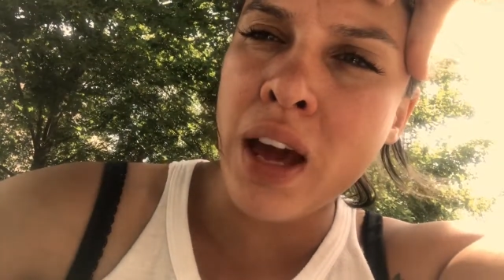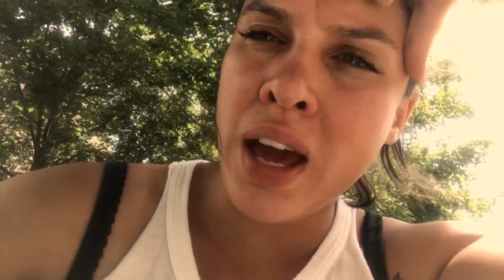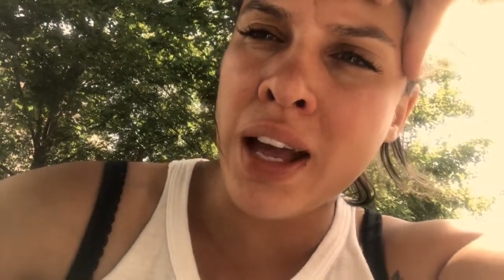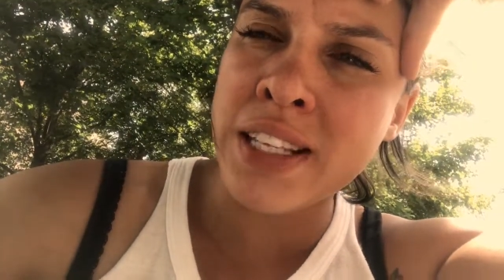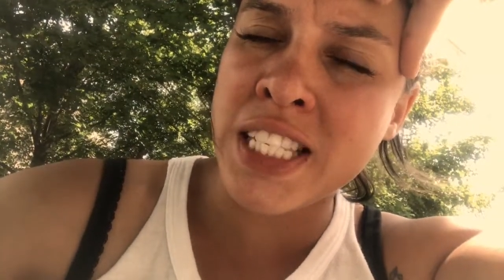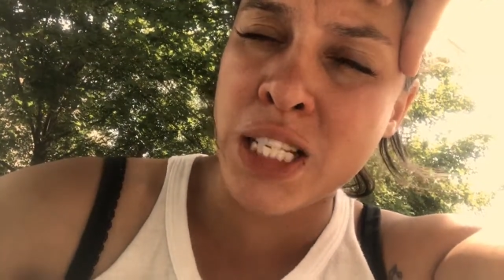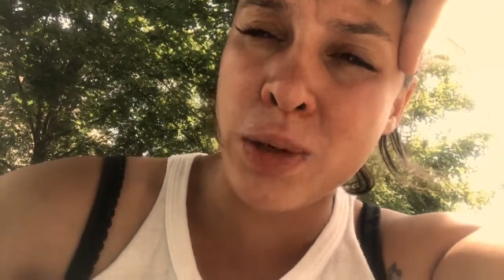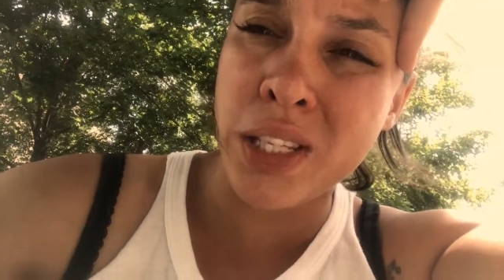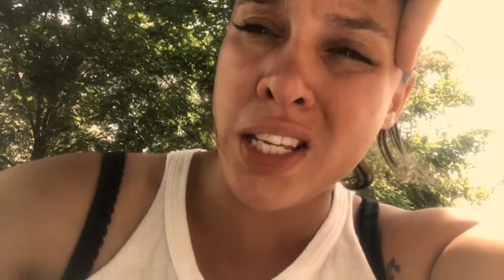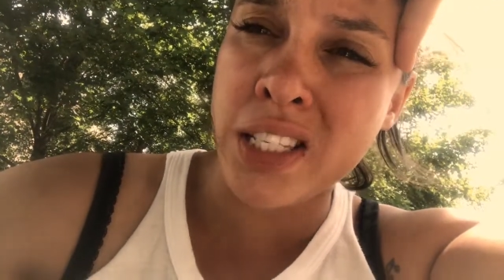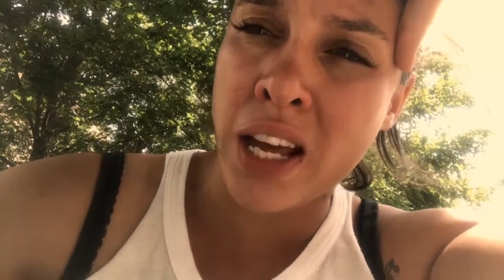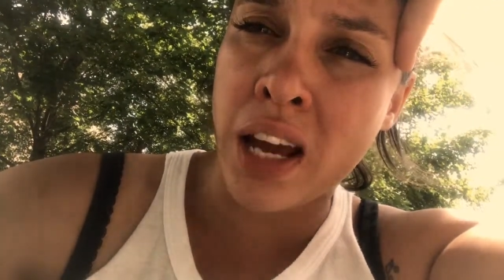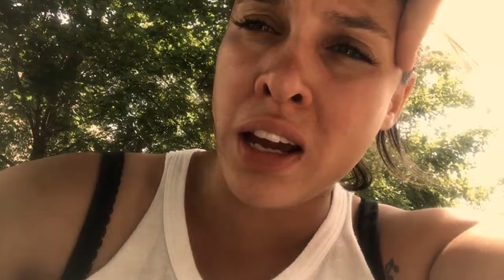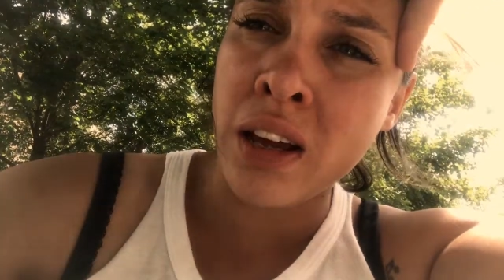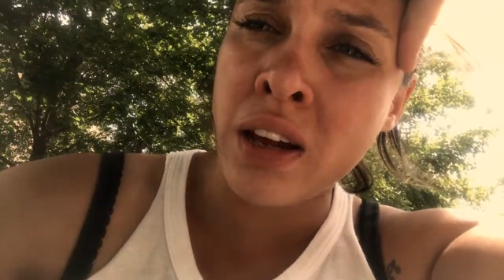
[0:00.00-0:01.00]
and see what they
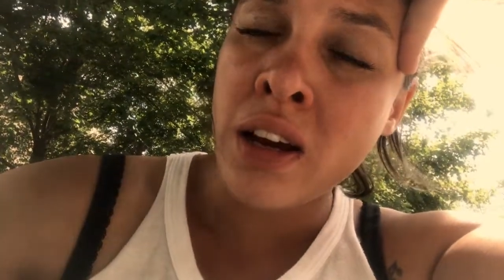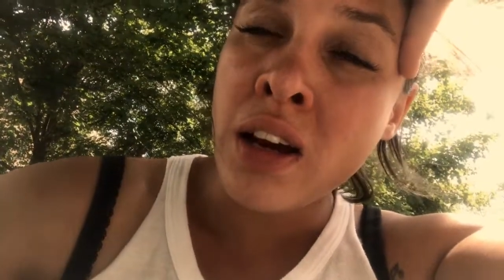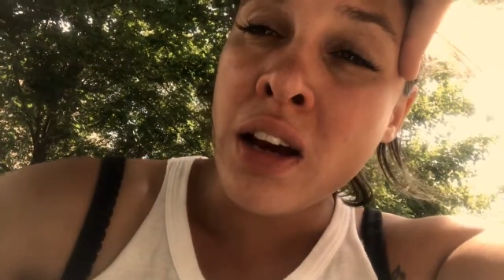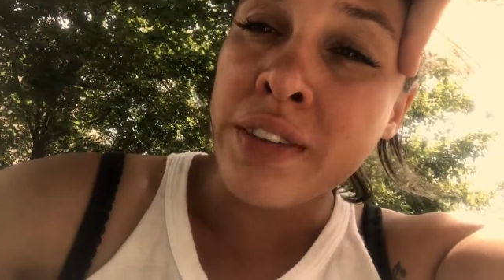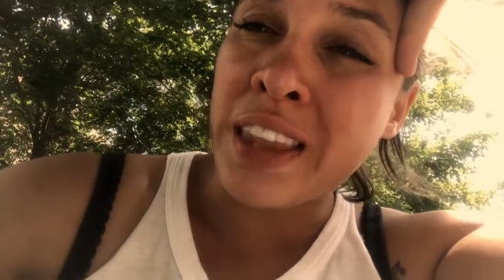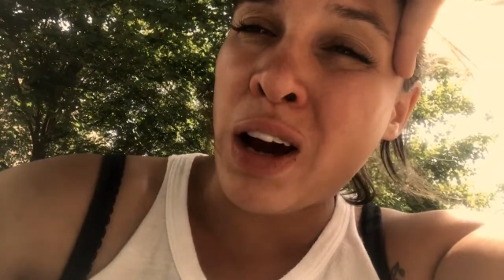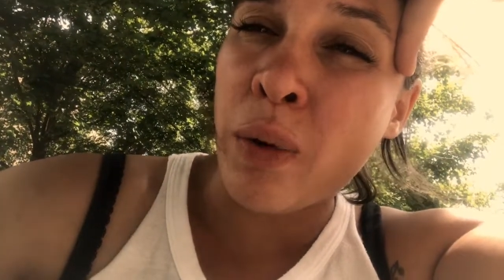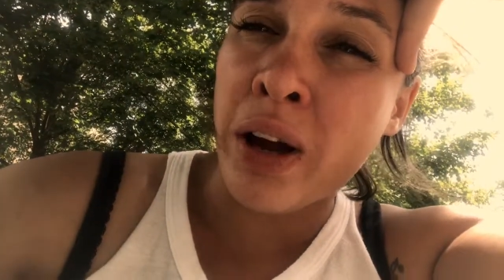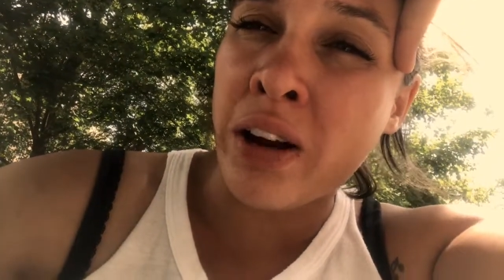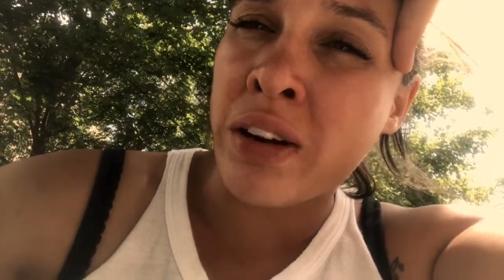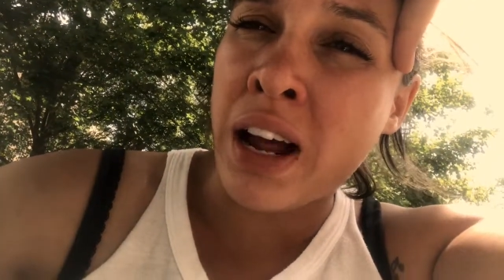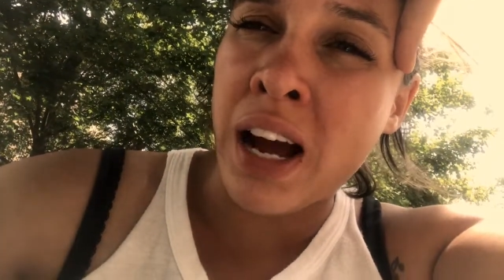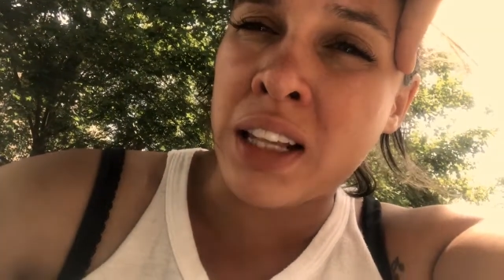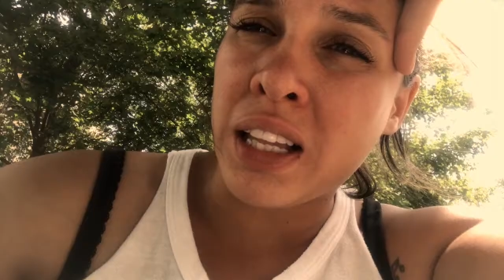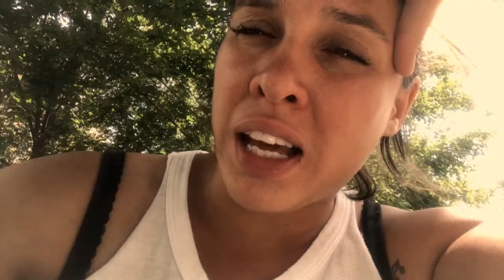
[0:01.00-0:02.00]
say. That way you're
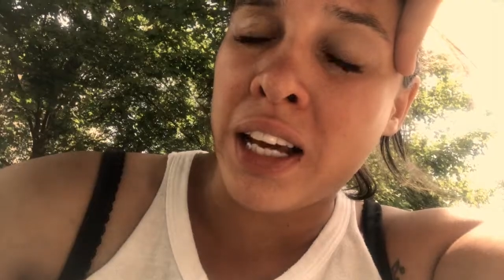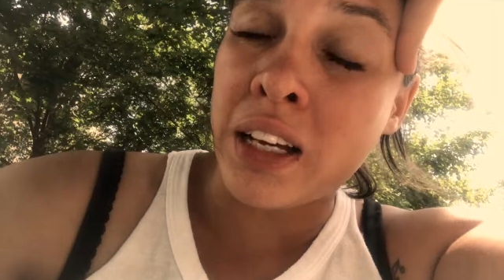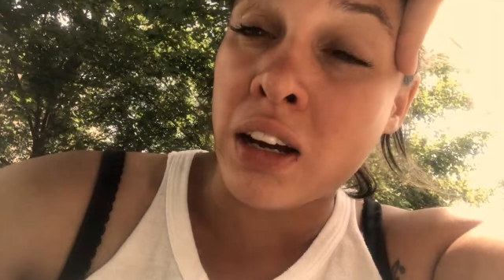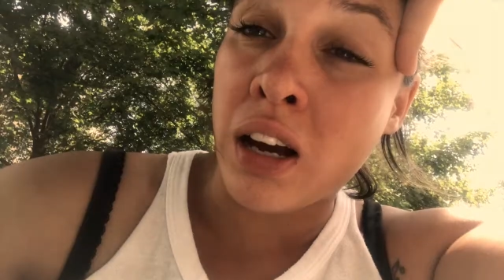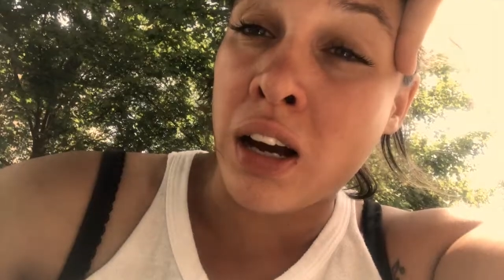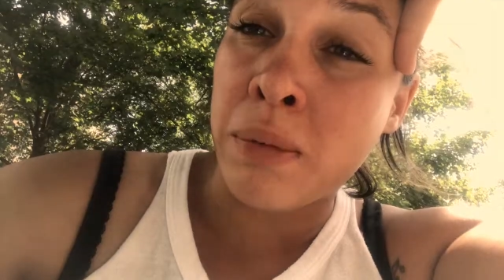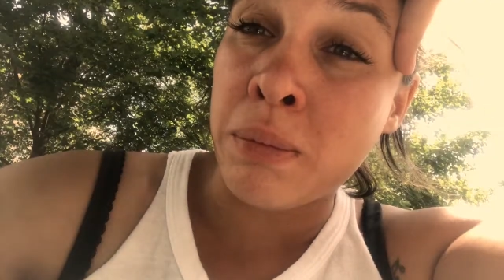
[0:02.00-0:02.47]
not like